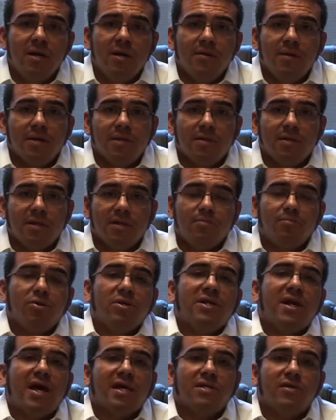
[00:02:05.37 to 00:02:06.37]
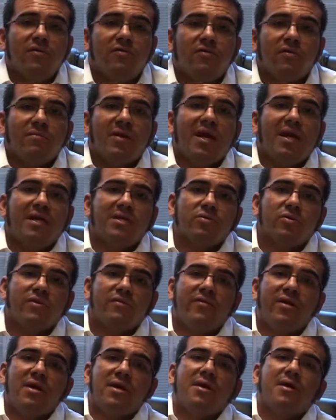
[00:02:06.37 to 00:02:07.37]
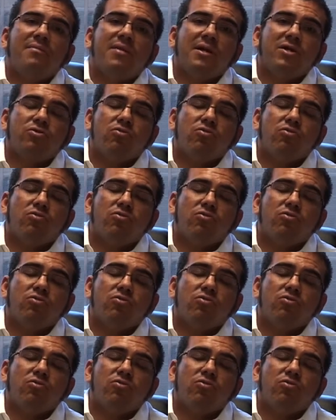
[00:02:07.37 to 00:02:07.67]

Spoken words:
This protects you from any sort of incoming